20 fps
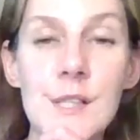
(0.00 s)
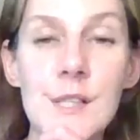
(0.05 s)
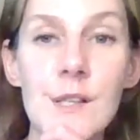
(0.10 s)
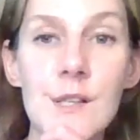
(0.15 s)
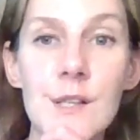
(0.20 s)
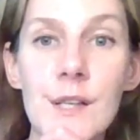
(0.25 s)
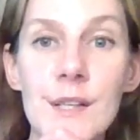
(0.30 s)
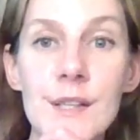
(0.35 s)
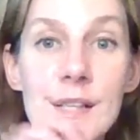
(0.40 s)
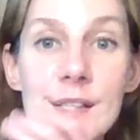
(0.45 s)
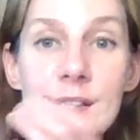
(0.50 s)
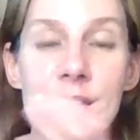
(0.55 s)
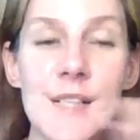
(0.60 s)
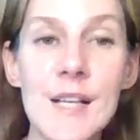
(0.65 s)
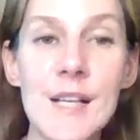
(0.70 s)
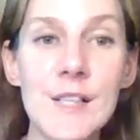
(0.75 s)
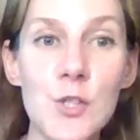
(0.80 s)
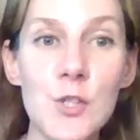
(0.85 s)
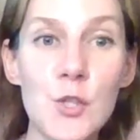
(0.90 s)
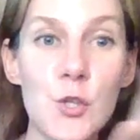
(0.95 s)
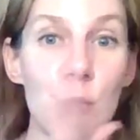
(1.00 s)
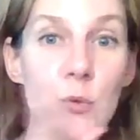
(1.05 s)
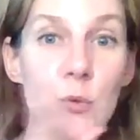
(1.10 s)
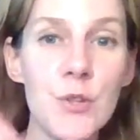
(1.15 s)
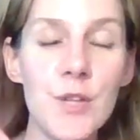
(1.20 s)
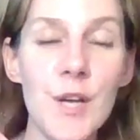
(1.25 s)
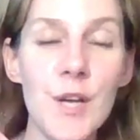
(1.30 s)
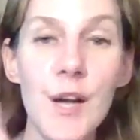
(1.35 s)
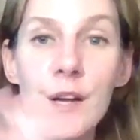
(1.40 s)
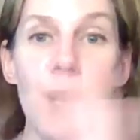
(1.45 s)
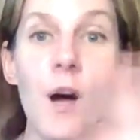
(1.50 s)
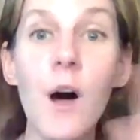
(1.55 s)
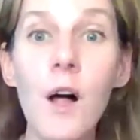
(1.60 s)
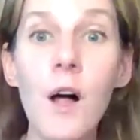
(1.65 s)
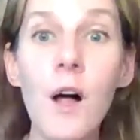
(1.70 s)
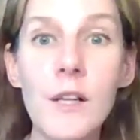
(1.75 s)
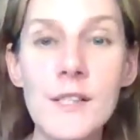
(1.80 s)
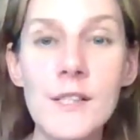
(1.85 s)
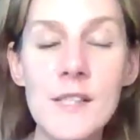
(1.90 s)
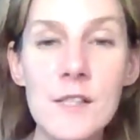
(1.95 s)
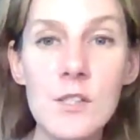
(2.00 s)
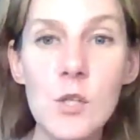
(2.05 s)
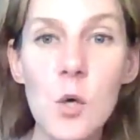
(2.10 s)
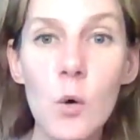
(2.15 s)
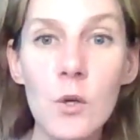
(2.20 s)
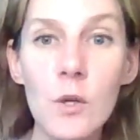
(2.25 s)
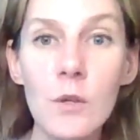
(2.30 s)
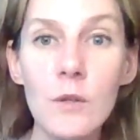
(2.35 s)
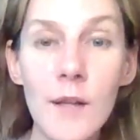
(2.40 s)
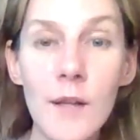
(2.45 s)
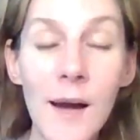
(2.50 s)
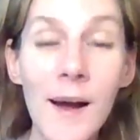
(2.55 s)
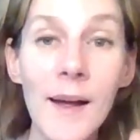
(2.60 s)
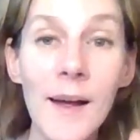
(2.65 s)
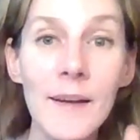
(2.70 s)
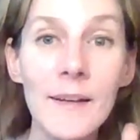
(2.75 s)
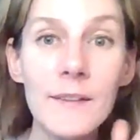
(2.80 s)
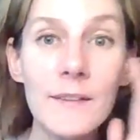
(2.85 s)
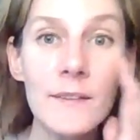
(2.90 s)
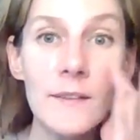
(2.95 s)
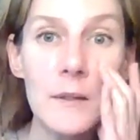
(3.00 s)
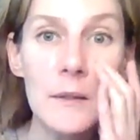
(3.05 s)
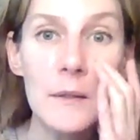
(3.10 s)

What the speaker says: here. And that's not a truth at all. It's a total lie.